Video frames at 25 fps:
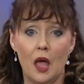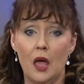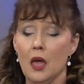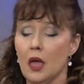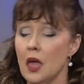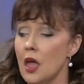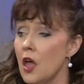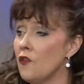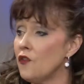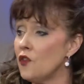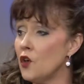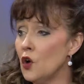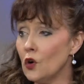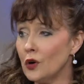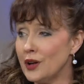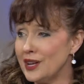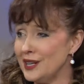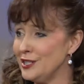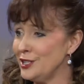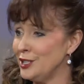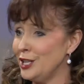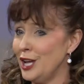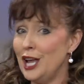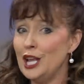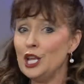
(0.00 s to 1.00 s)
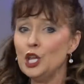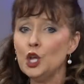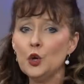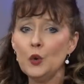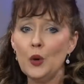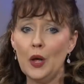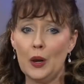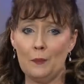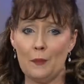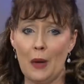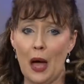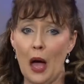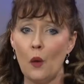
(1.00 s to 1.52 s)
if you'll continue
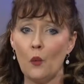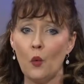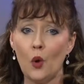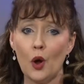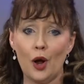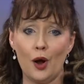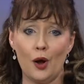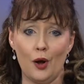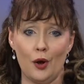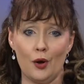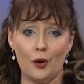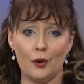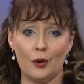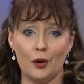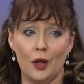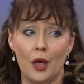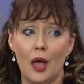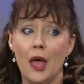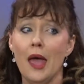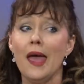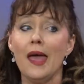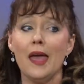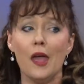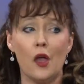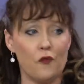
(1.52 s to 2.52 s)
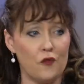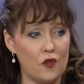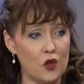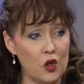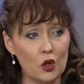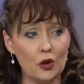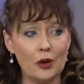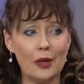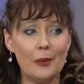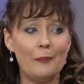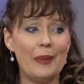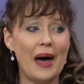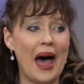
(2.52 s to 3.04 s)
in my word, if
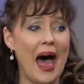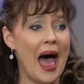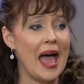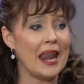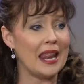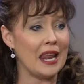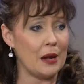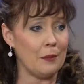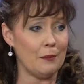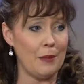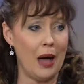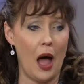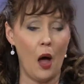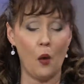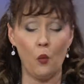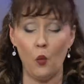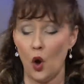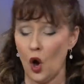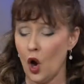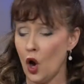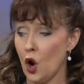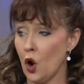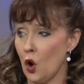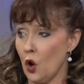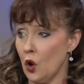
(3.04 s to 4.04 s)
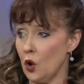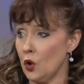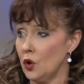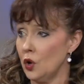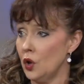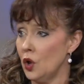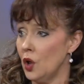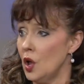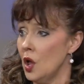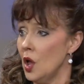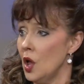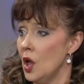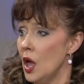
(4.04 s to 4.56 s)
you'll abide in my word,
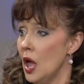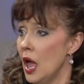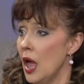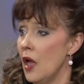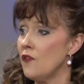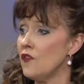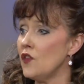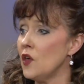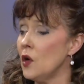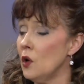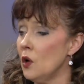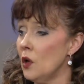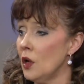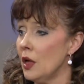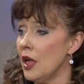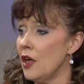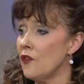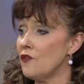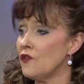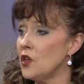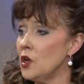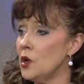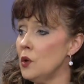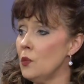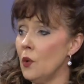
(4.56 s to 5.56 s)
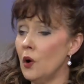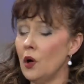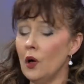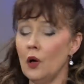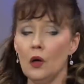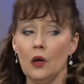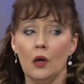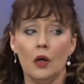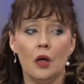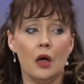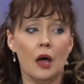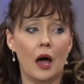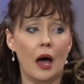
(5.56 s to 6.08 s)
if you'll if you
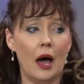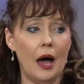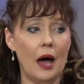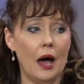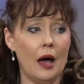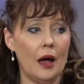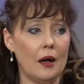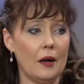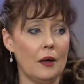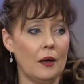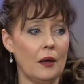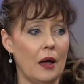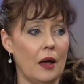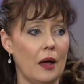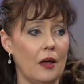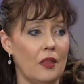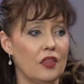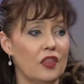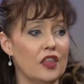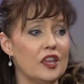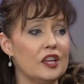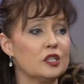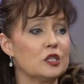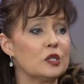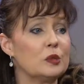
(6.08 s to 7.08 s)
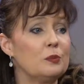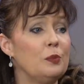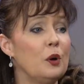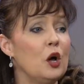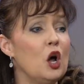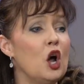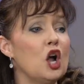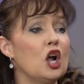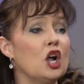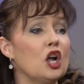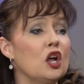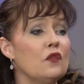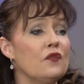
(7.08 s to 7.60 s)
will uh, uh, this
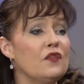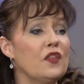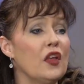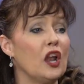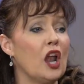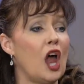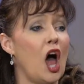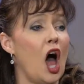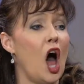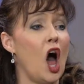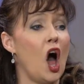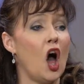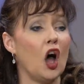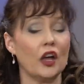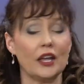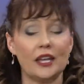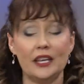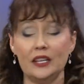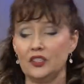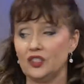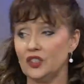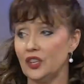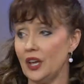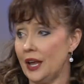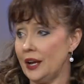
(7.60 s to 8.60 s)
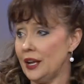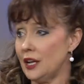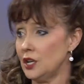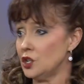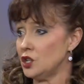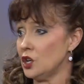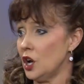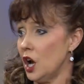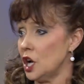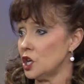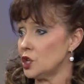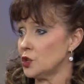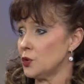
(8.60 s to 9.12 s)
book of the law he said in
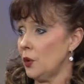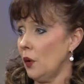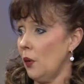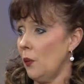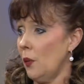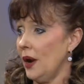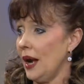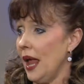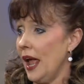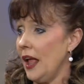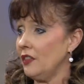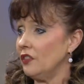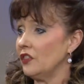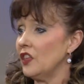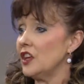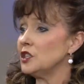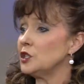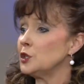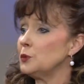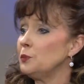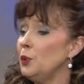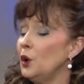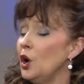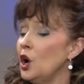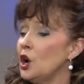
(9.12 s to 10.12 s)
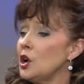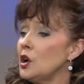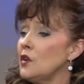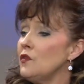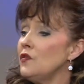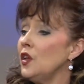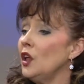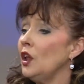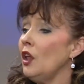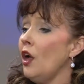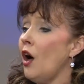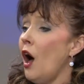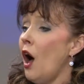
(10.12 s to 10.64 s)
joshua 1 8 this book of
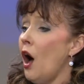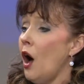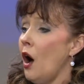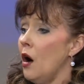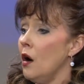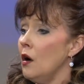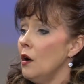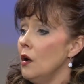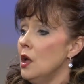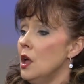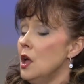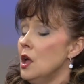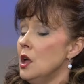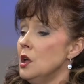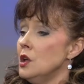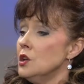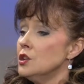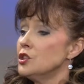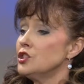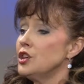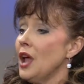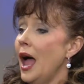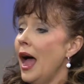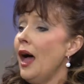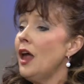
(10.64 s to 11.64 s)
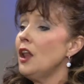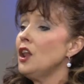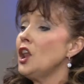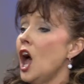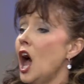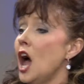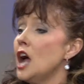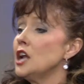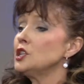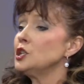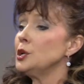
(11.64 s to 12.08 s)
the law shall not